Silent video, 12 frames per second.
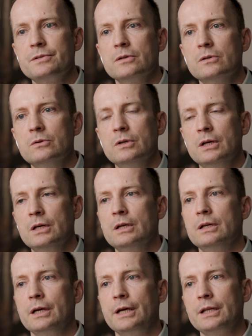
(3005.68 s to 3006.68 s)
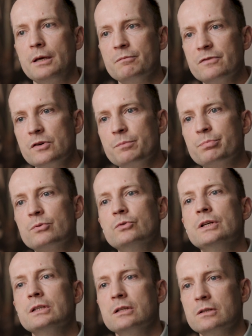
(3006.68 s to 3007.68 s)
so, again, I'm very
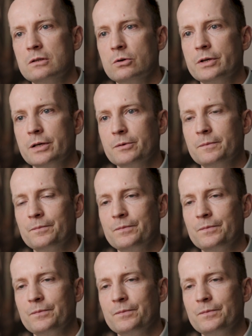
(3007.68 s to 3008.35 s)
prudent and loyal.